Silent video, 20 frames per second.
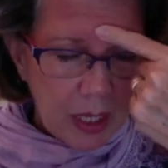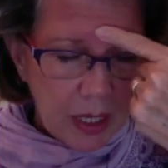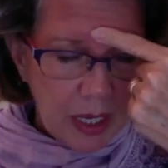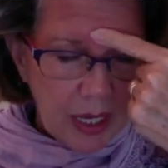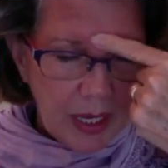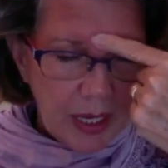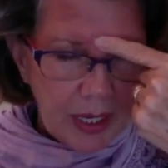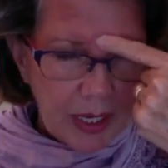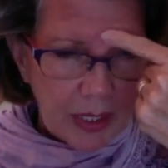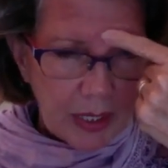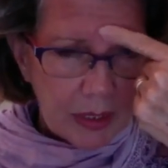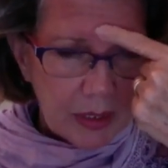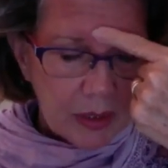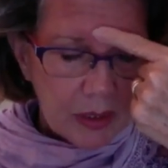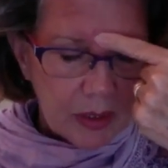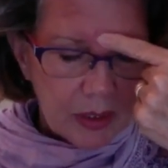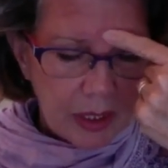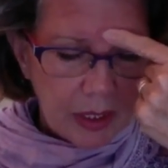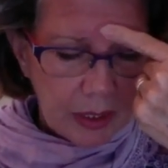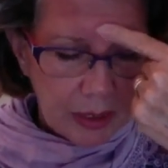
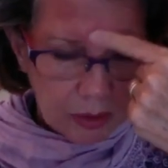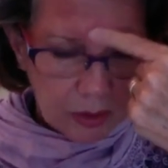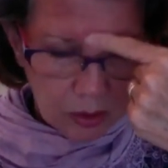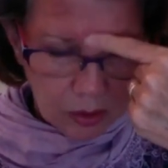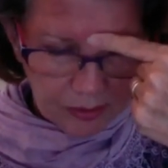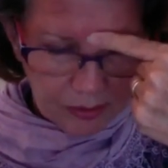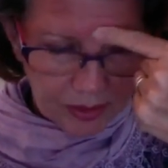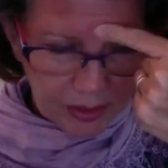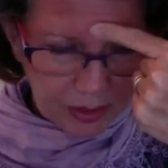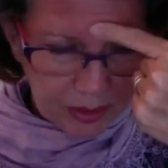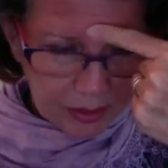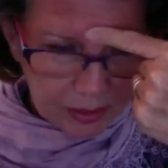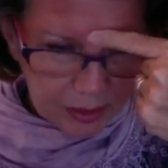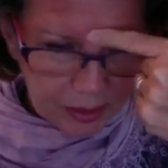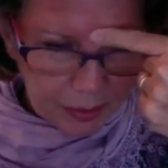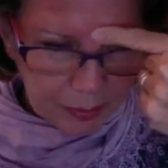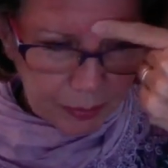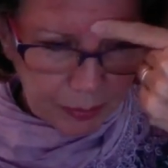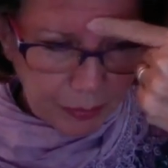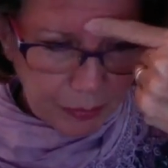head and nervous
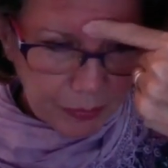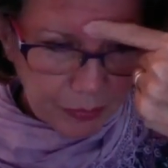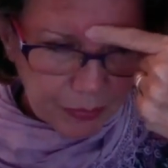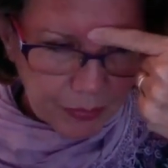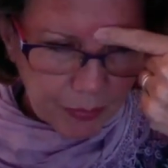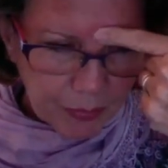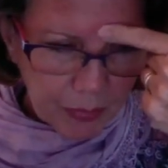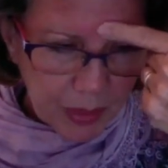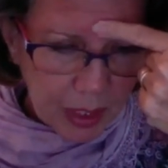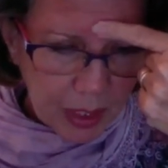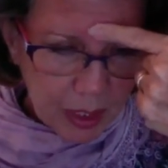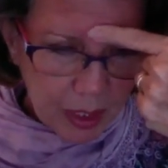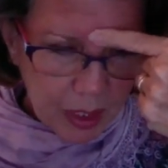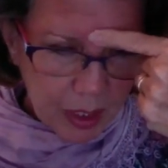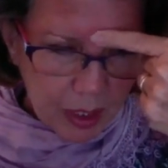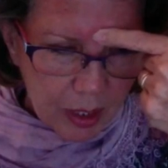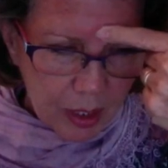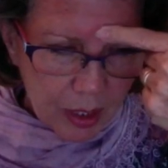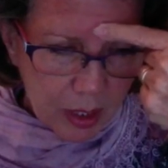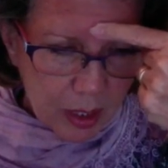system.
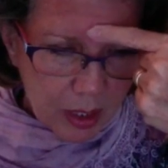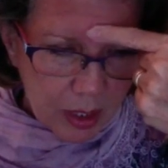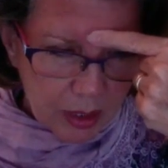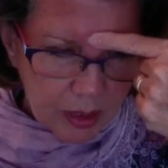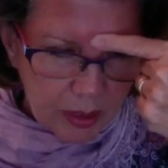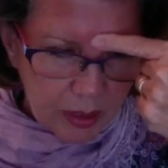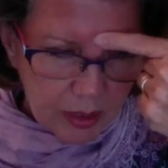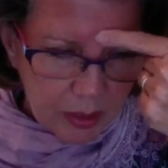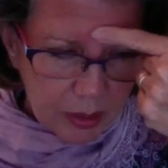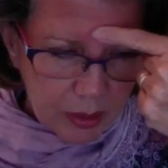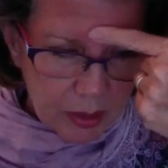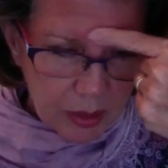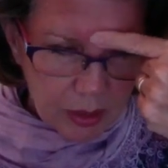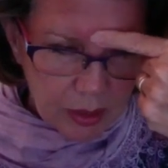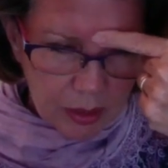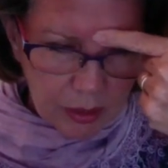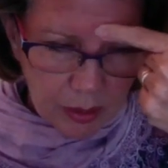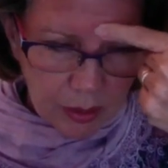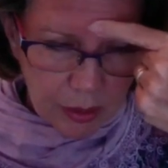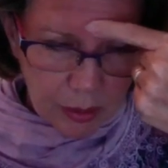Yin
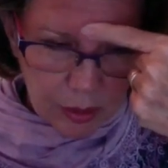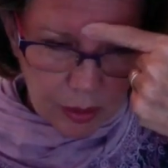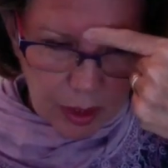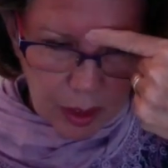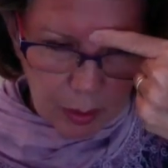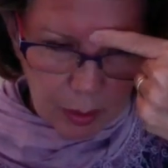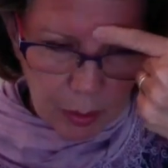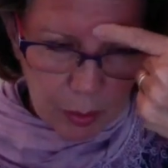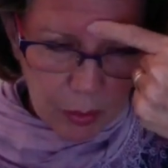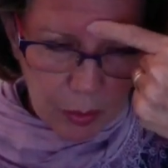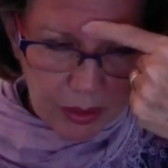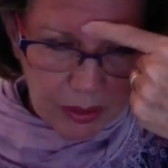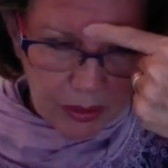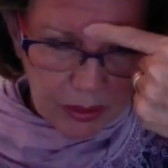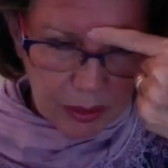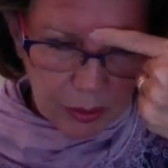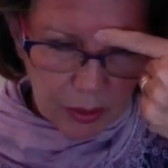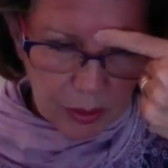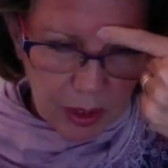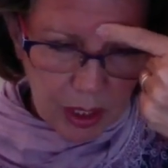Tong, third eye point.
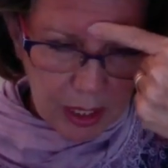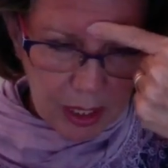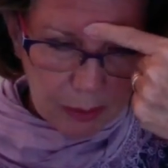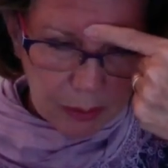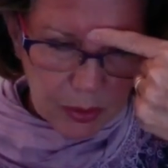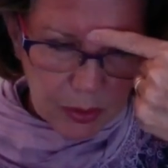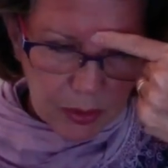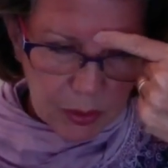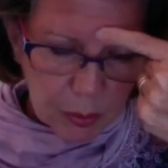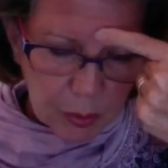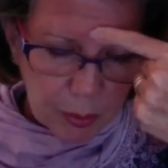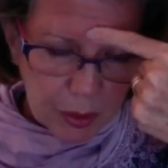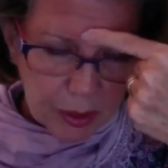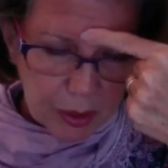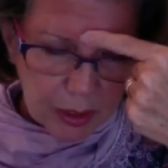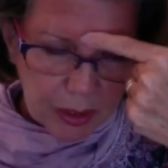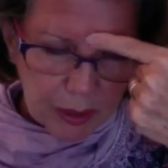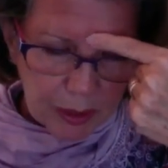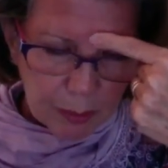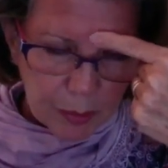So it calms the
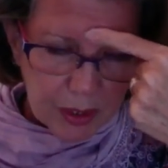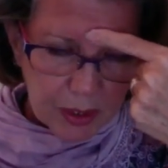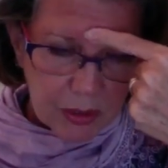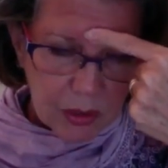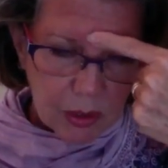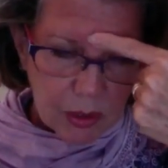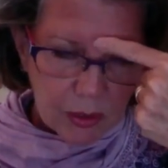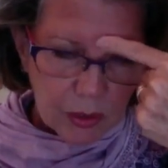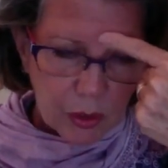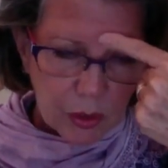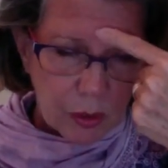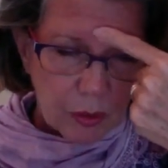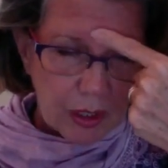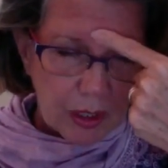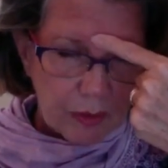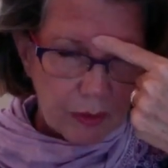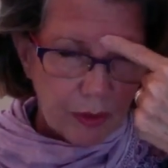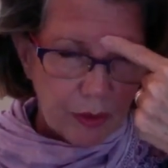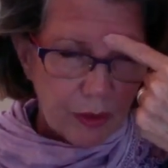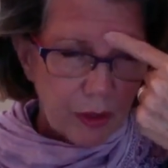spirit, but it's also
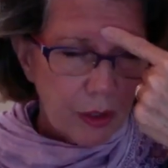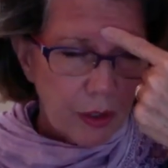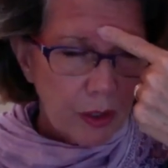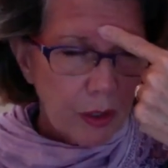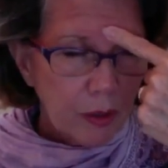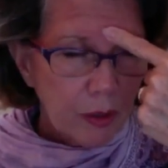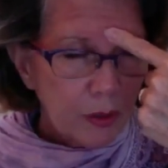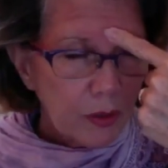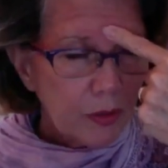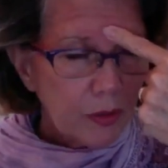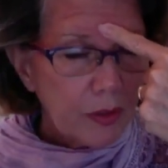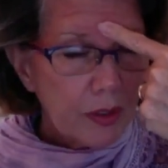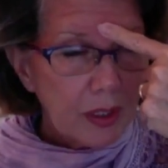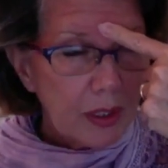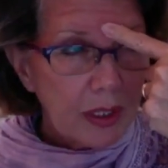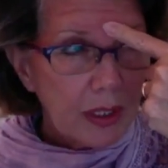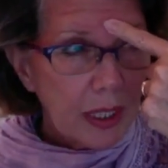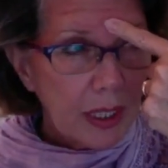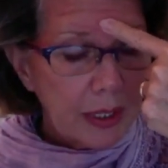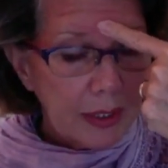great for the nose, for the
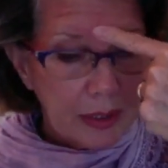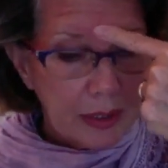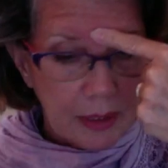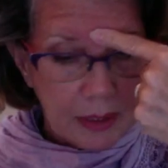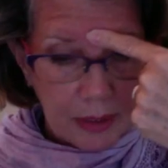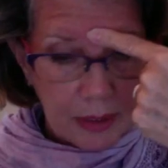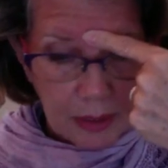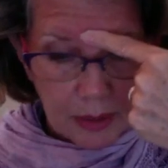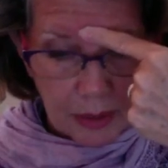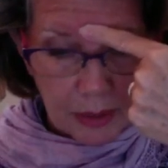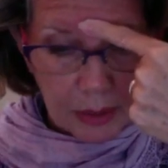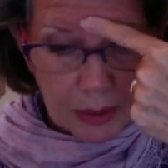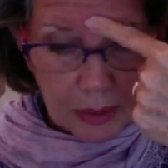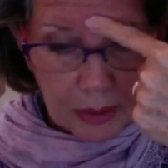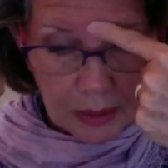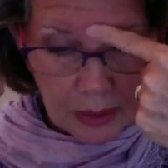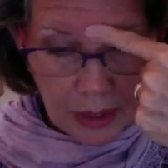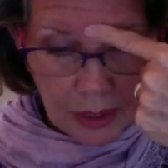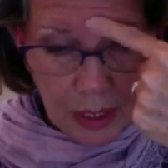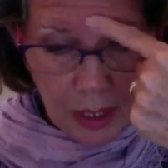
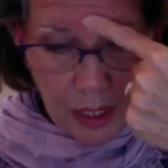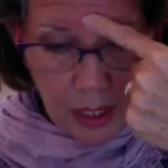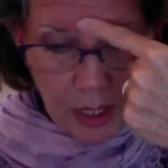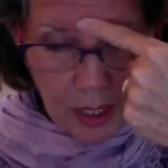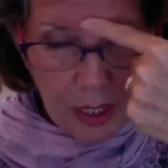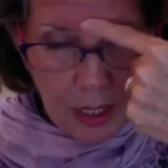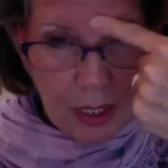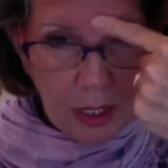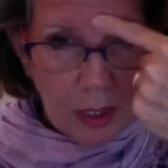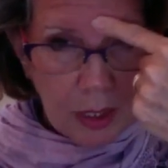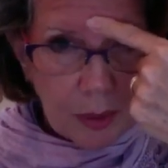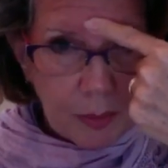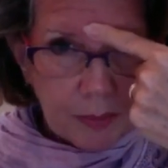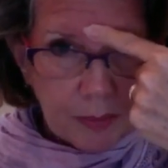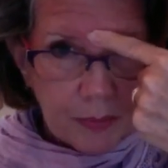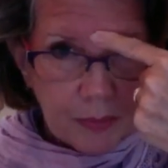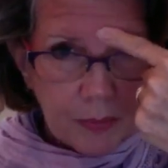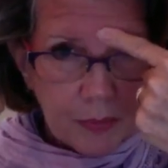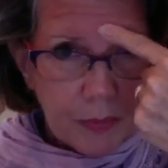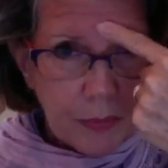sinuses,
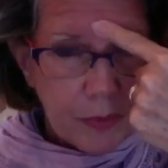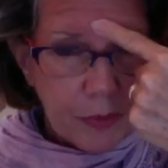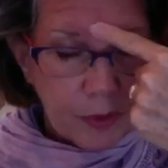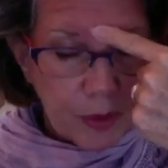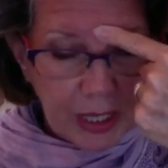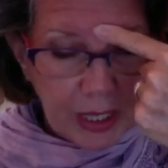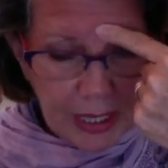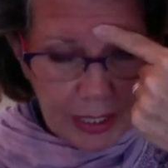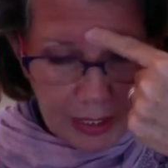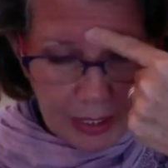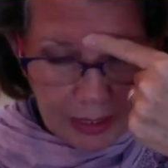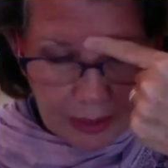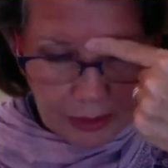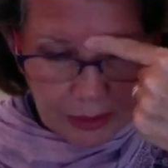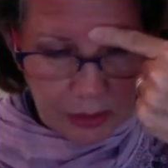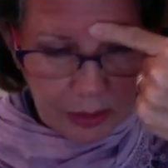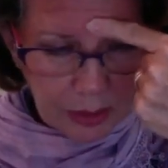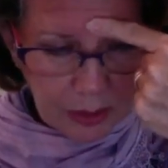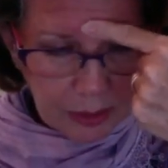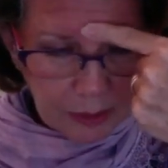for
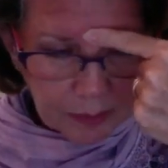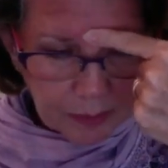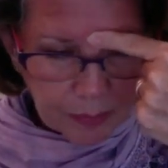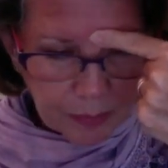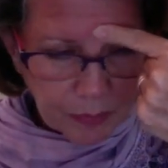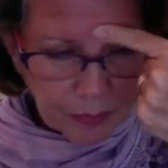headaches,